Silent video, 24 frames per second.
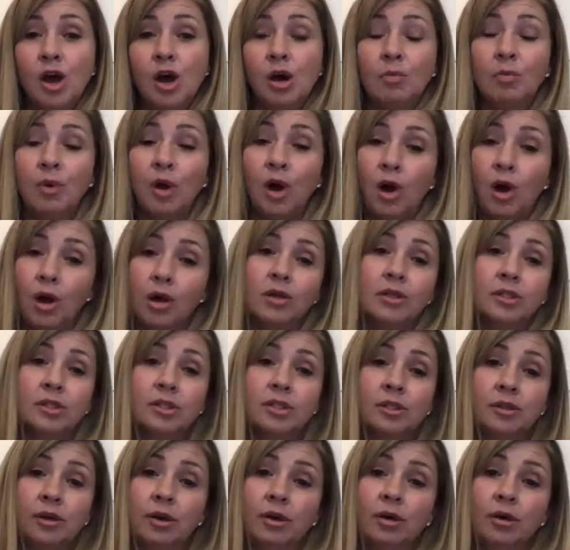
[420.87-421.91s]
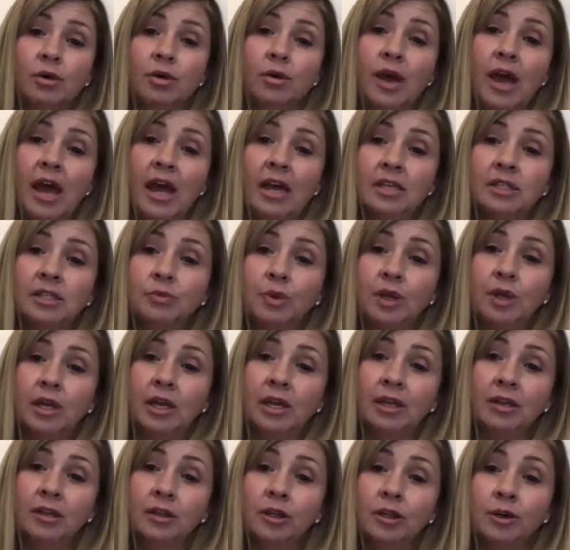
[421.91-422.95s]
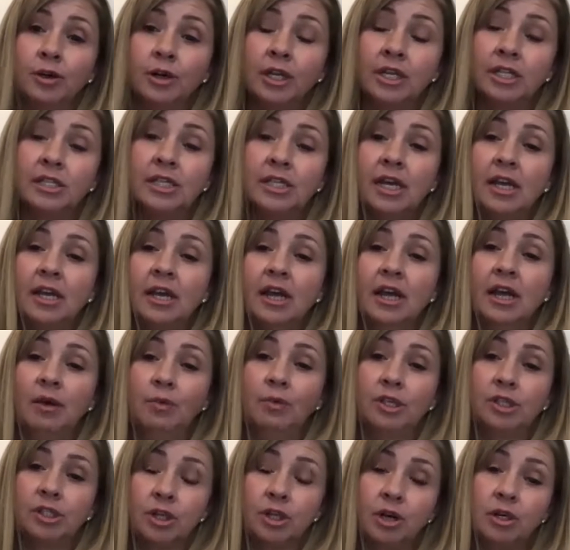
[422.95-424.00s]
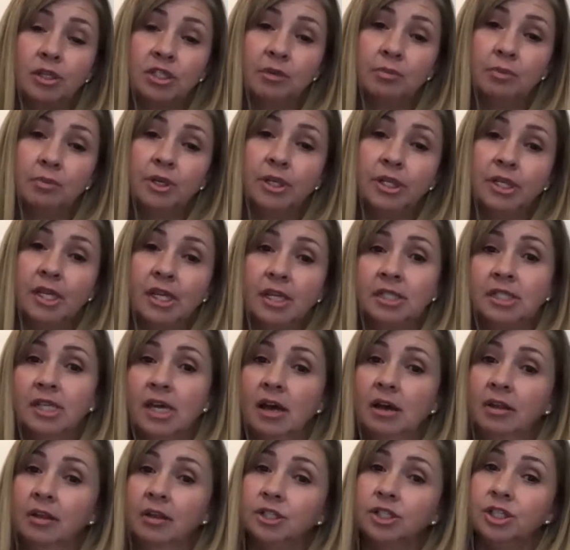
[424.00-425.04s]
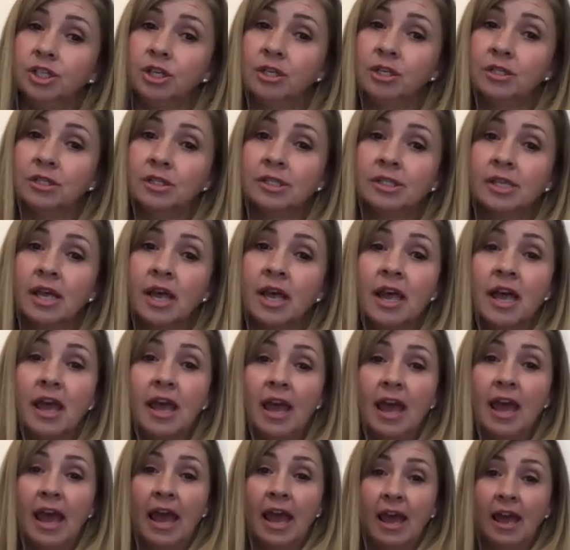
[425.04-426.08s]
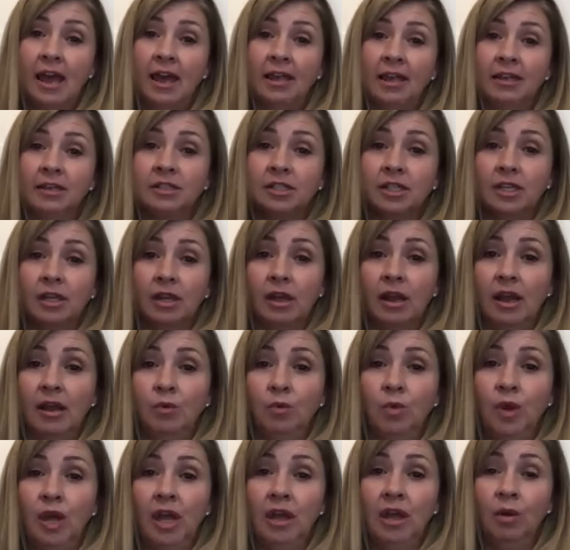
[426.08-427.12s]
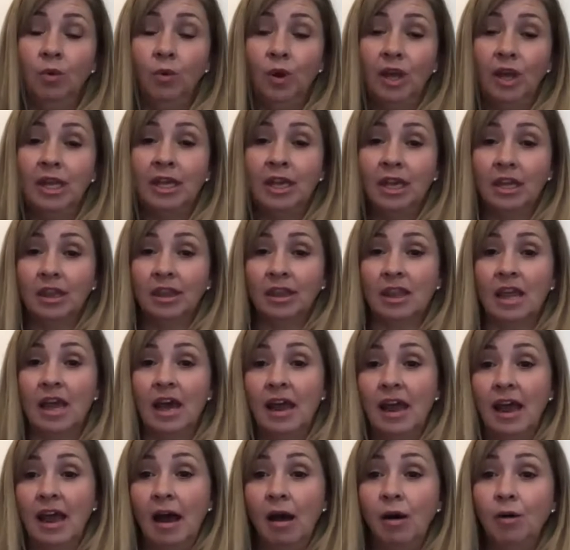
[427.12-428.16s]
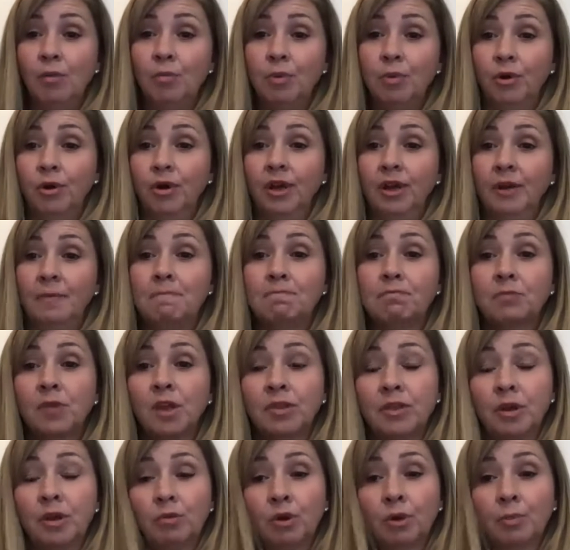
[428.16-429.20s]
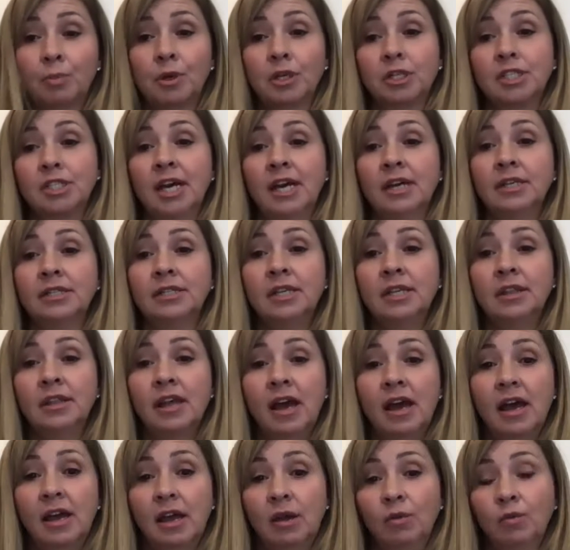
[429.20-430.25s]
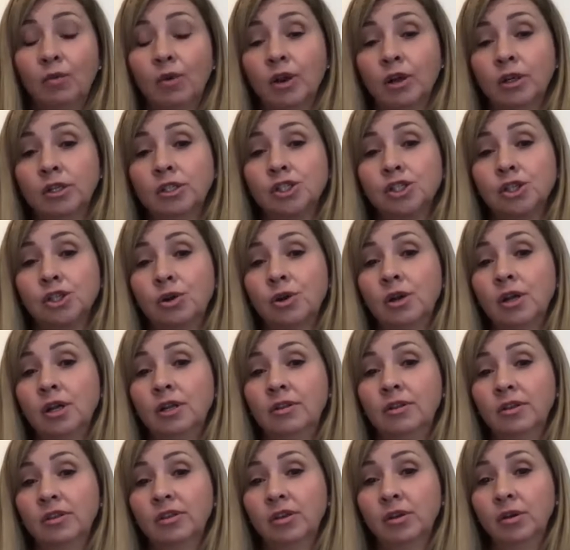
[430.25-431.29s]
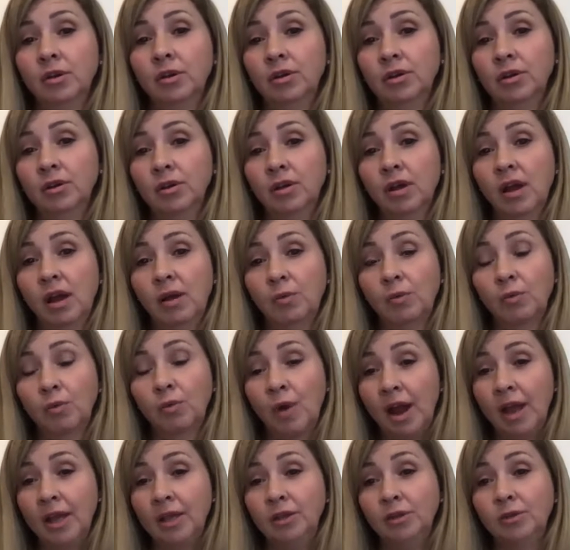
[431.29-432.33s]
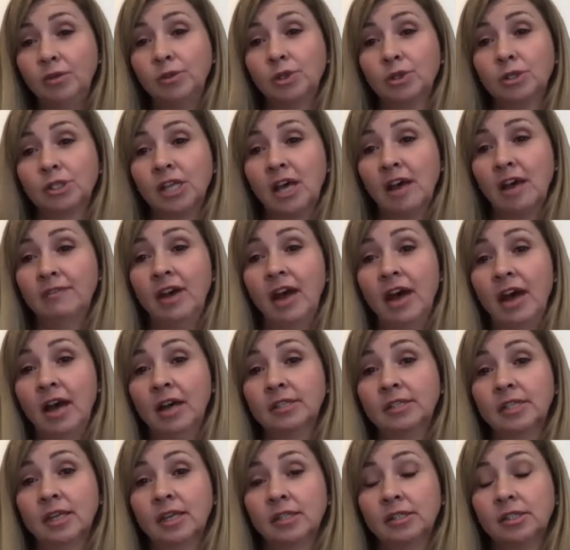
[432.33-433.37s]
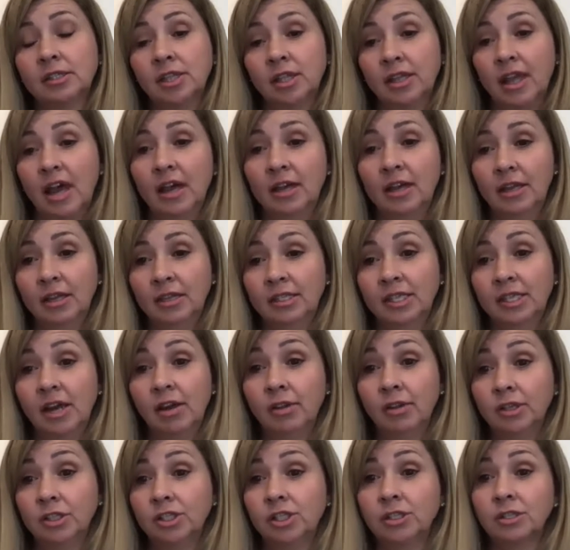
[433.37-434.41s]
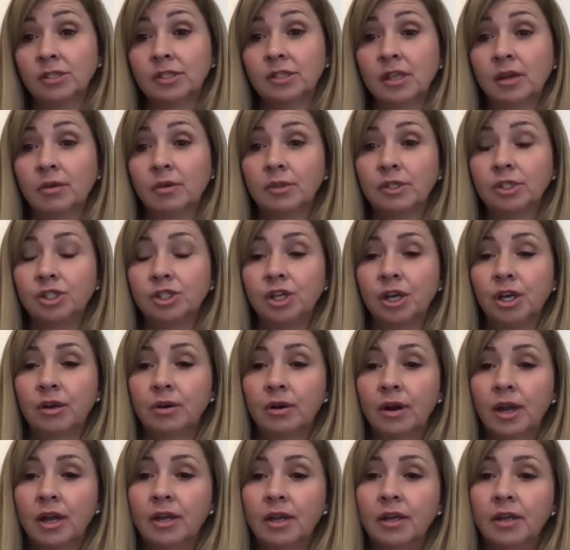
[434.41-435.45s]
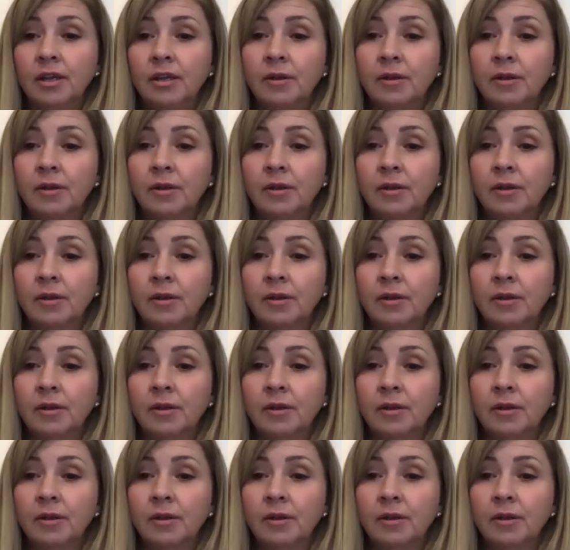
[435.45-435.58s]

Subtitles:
But also, as we get learning data and we start to build intelligence, and we get that output, that we're protecting that and we're ensuring that the right users have access to that intelligence that was generated.